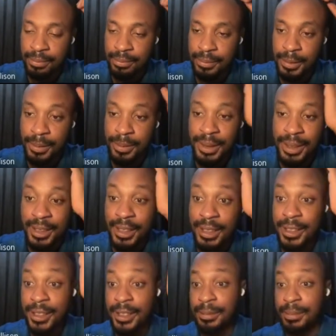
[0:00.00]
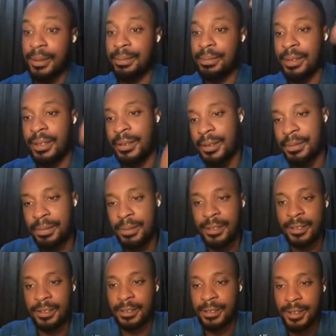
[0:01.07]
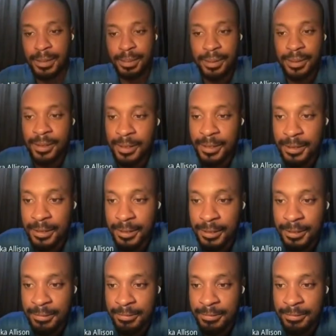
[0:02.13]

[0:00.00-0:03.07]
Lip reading: Nobody here has heard about context protocols.